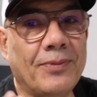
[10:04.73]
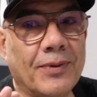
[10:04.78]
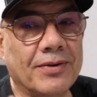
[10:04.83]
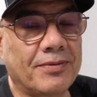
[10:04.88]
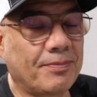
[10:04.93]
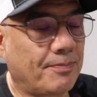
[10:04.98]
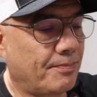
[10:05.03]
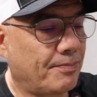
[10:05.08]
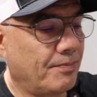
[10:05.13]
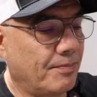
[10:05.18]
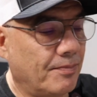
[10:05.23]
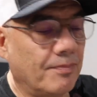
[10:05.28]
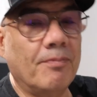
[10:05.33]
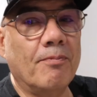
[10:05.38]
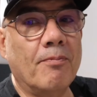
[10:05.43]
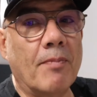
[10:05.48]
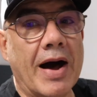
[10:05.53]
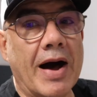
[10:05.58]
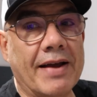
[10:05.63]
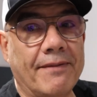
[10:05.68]
was
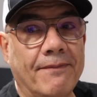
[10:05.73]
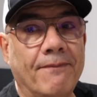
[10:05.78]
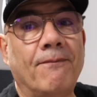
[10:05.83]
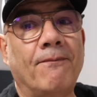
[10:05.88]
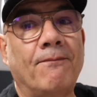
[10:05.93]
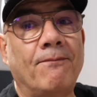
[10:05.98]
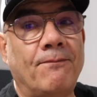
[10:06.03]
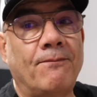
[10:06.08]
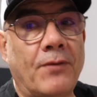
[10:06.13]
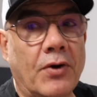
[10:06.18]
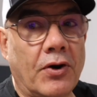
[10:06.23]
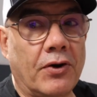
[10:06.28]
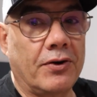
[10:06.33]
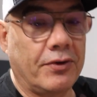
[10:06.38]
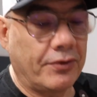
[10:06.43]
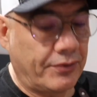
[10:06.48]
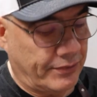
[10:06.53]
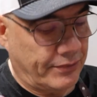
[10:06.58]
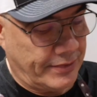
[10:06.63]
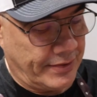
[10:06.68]
my
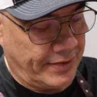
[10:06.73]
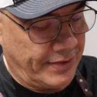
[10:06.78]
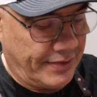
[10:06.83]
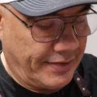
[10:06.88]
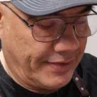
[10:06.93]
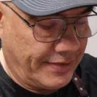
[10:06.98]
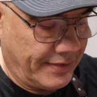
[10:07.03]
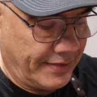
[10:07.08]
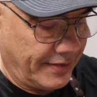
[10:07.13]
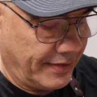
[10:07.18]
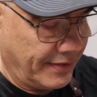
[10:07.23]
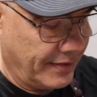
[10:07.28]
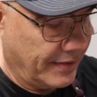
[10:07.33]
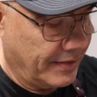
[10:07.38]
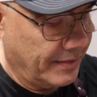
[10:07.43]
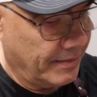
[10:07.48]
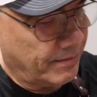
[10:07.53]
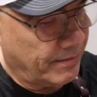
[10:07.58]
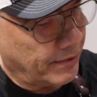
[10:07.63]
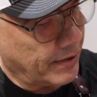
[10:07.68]
first
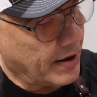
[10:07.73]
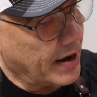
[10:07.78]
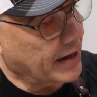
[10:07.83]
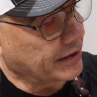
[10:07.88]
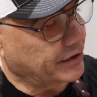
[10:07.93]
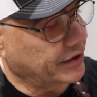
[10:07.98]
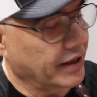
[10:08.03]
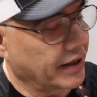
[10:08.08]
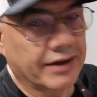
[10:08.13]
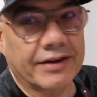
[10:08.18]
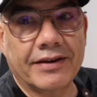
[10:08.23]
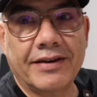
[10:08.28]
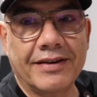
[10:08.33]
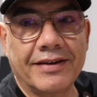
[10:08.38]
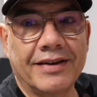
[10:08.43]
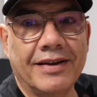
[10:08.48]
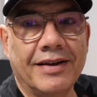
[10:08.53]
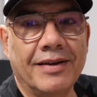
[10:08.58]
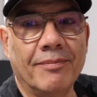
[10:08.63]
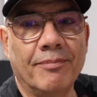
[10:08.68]
project,
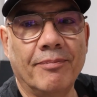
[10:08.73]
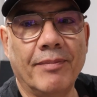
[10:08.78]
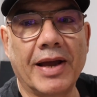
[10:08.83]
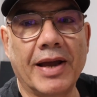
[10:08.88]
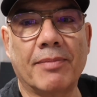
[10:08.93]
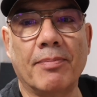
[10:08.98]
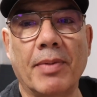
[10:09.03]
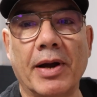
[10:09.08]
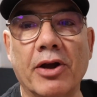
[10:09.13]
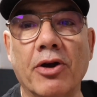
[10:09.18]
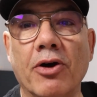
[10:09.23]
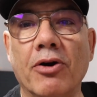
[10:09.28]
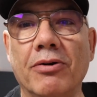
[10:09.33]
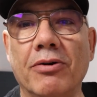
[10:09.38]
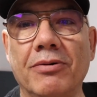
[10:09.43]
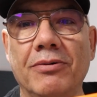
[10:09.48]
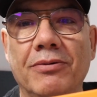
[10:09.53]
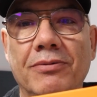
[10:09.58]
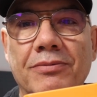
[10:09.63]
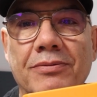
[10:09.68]
make my
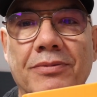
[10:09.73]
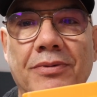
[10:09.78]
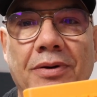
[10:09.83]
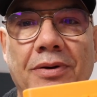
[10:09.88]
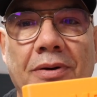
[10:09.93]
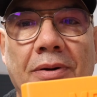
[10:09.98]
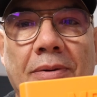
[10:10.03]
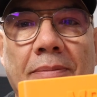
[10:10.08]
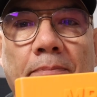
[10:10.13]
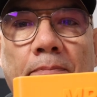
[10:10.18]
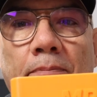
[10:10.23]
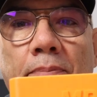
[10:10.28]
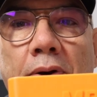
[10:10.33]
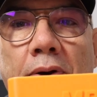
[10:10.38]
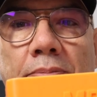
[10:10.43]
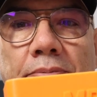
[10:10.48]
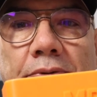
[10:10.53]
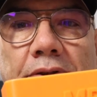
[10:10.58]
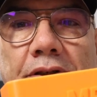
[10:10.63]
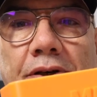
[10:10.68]
own
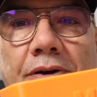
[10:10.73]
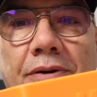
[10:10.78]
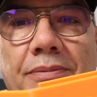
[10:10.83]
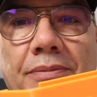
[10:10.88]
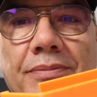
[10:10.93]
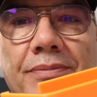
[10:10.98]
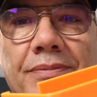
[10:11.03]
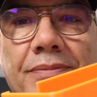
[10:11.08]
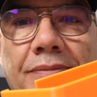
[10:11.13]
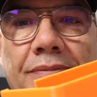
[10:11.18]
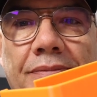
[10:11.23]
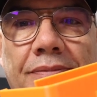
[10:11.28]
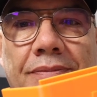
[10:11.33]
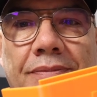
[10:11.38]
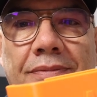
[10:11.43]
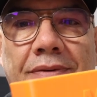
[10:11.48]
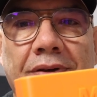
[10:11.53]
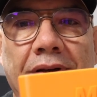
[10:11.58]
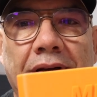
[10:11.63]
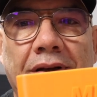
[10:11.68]
poop chute.
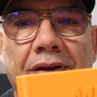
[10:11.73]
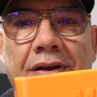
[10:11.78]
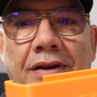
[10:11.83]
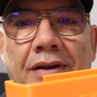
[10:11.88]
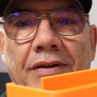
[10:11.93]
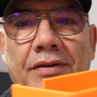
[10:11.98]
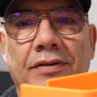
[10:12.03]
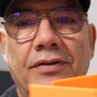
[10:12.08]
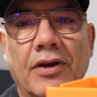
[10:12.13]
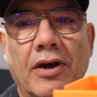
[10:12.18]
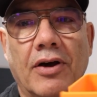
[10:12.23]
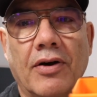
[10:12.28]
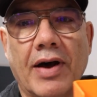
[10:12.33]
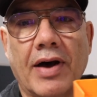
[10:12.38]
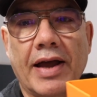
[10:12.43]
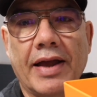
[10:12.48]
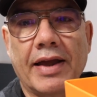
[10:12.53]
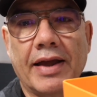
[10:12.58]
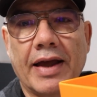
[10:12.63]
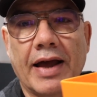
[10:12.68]

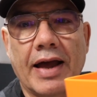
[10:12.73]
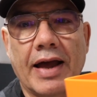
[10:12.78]
So